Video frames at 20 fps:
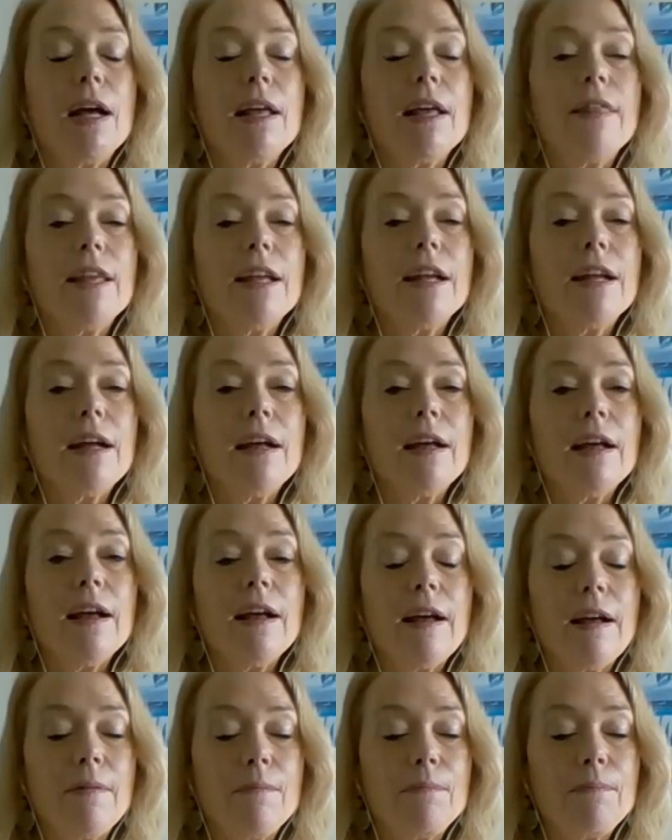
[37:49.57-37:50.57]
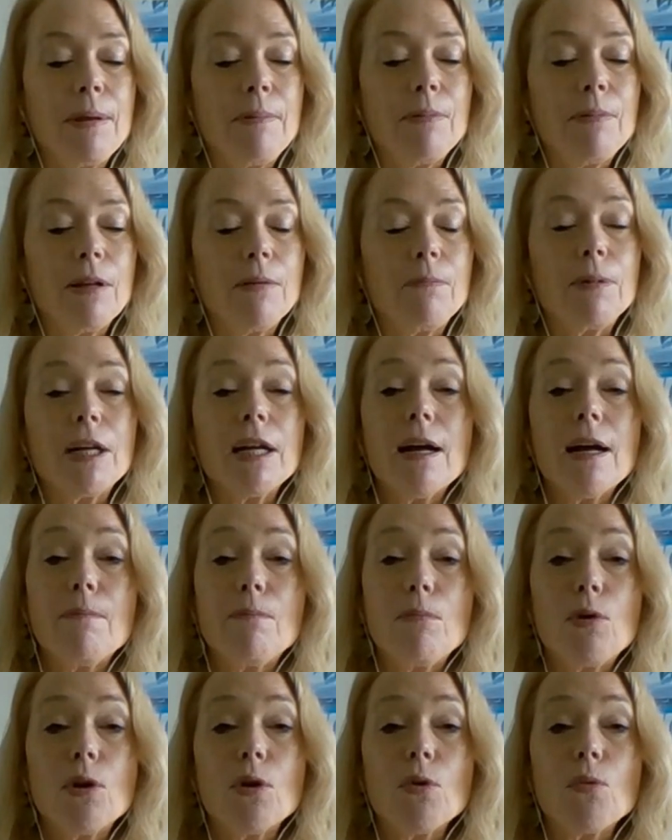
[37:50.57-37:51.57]
I think ha- people have become
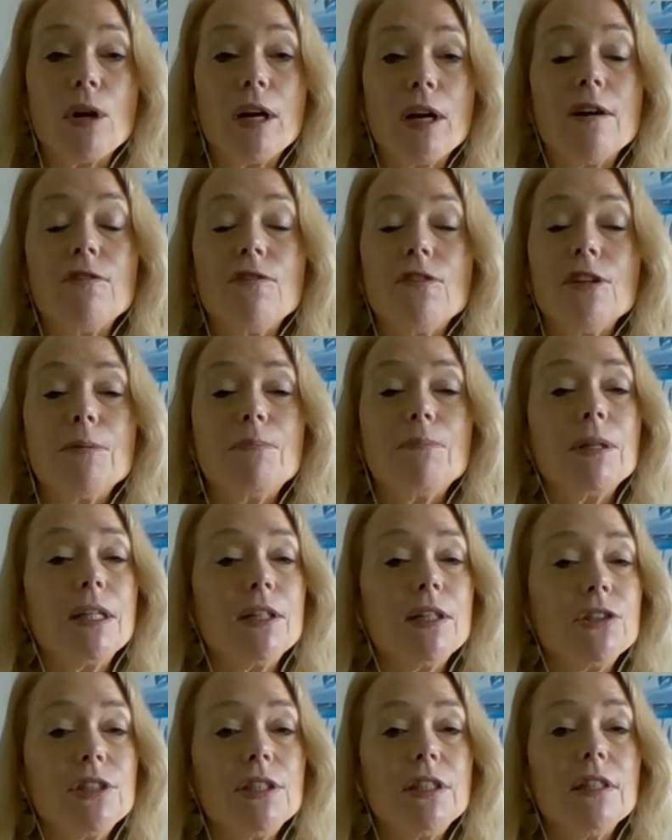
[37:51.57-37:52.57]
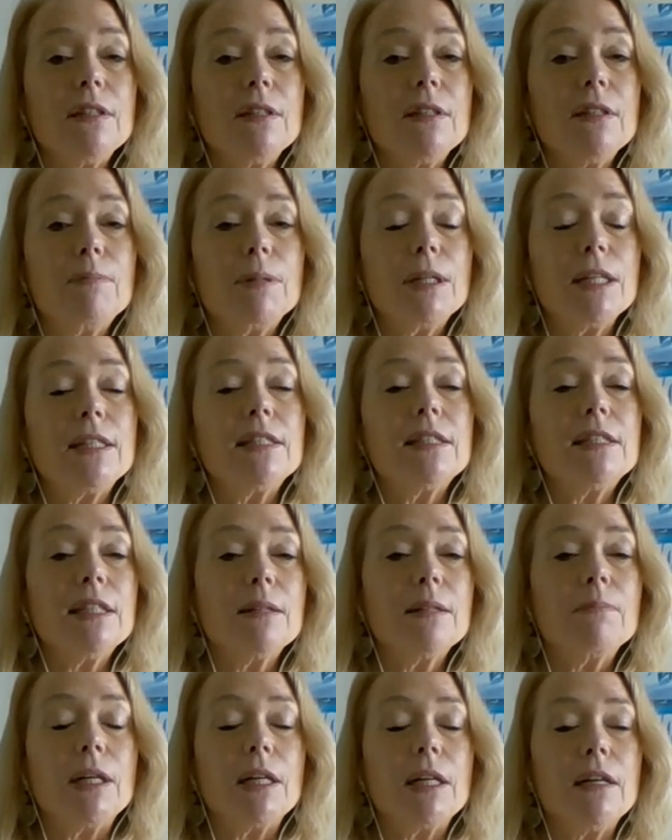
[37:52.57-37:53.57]
more aware of it, but there's still a big
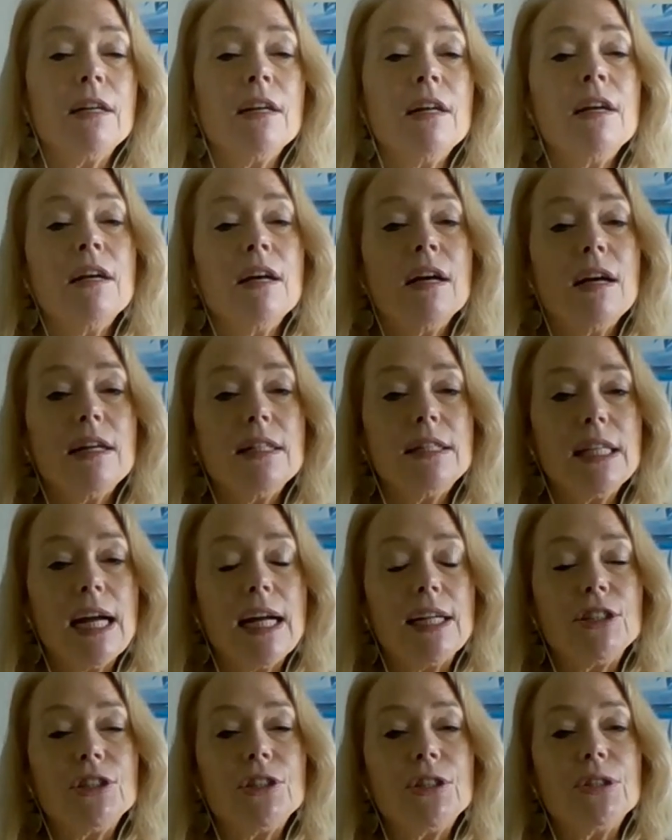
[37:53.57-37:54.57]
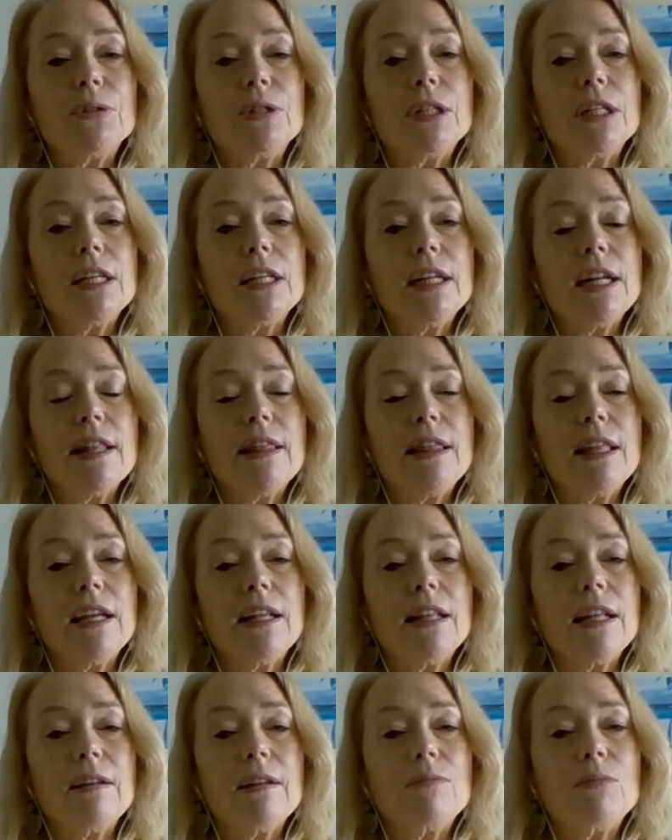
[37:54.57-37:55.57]
stigma attached to it. And I
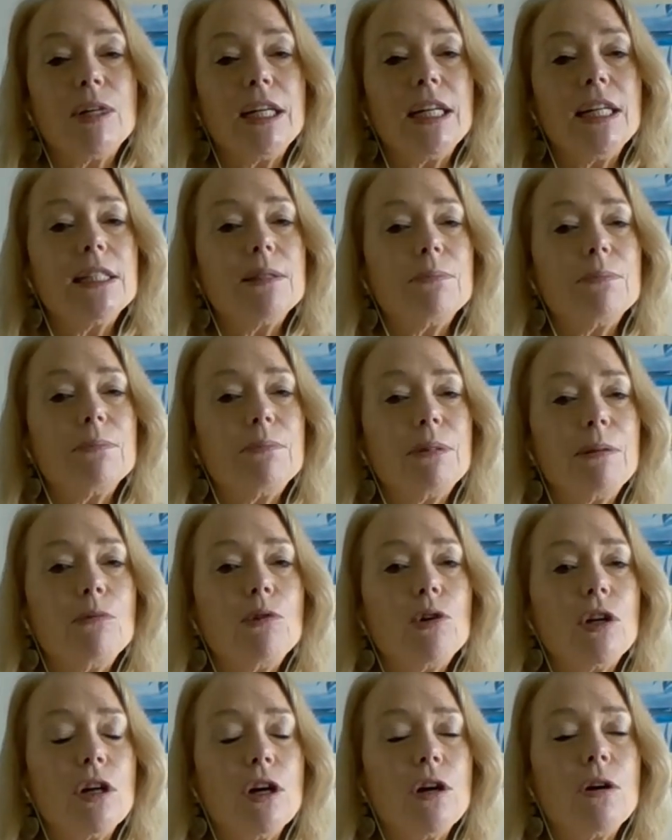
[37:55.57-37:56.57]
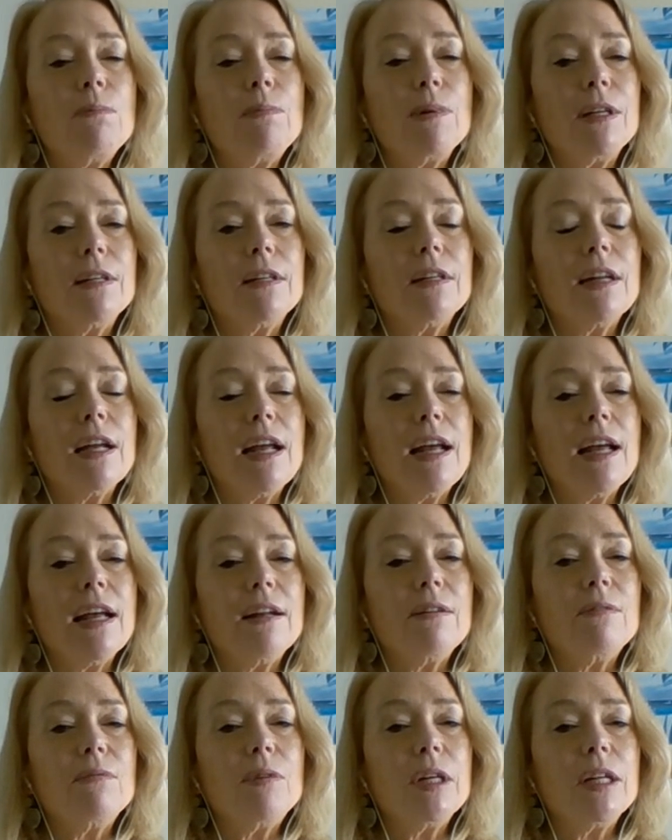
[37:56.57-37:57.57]
think that we need to be more open
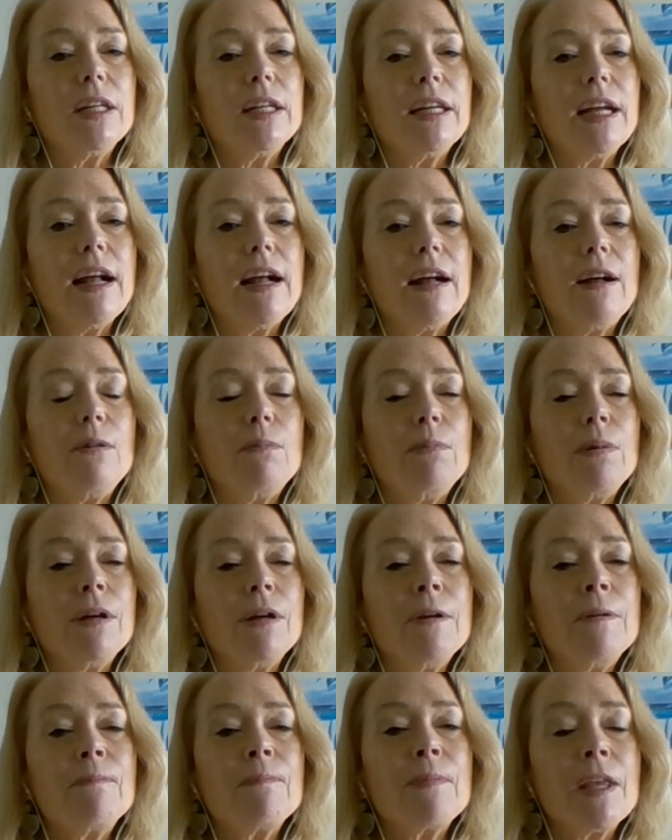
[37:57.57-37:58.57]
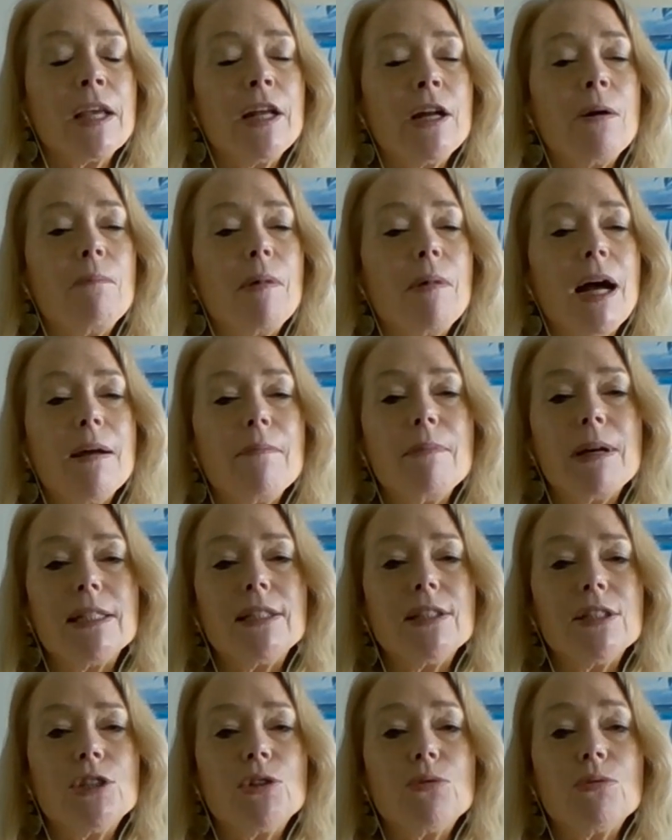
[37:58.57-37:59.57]
and really help. You know, my
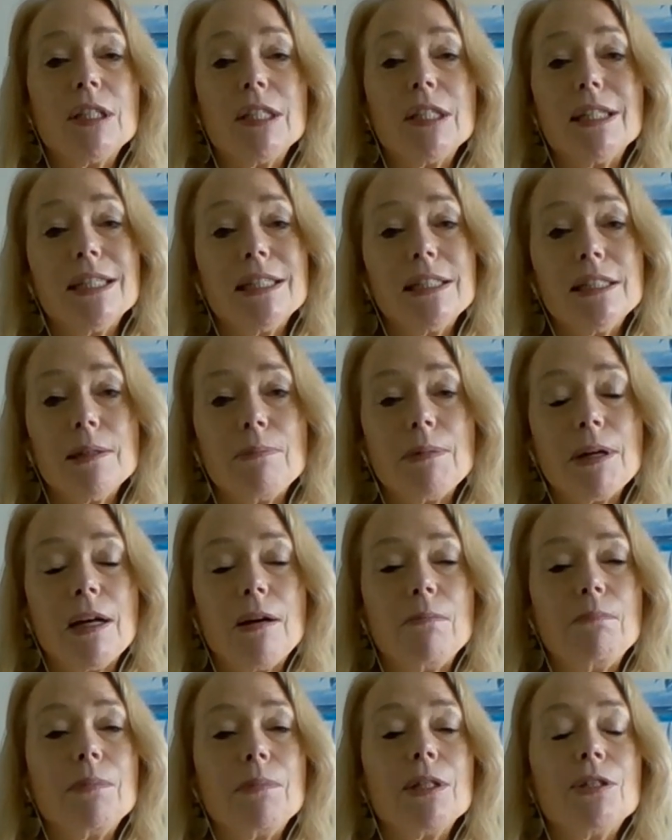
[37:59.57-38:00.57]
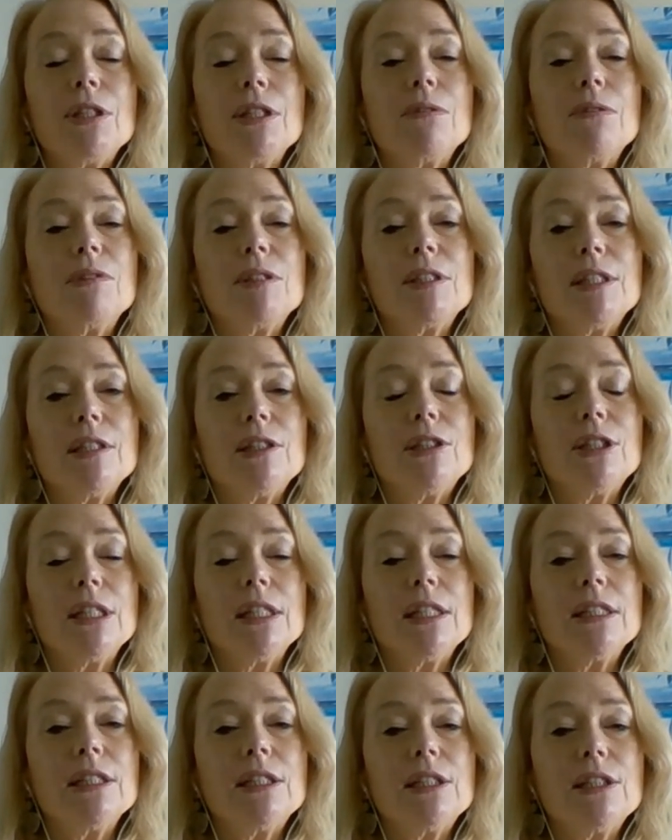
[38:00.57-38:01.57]
message really is about building
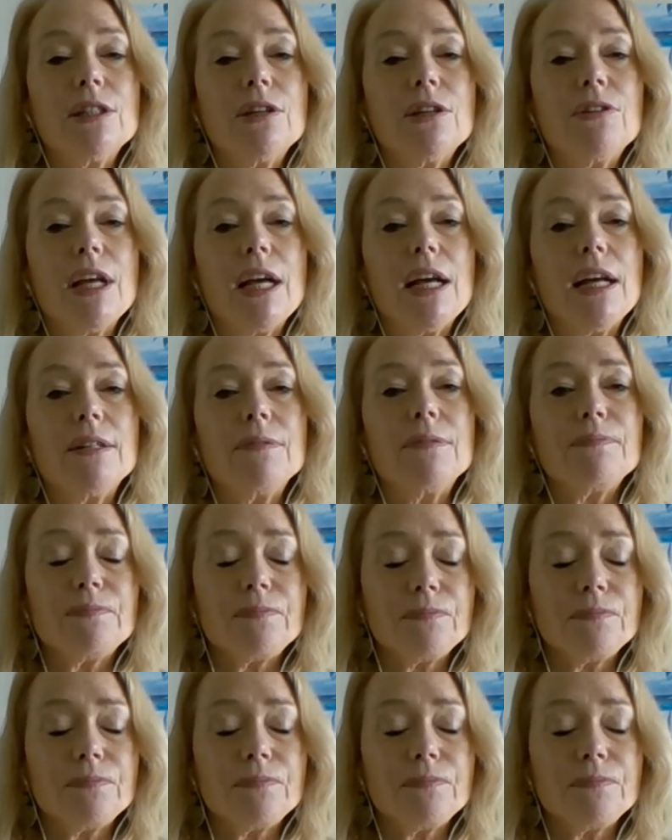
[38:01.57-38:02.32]
resilience so that,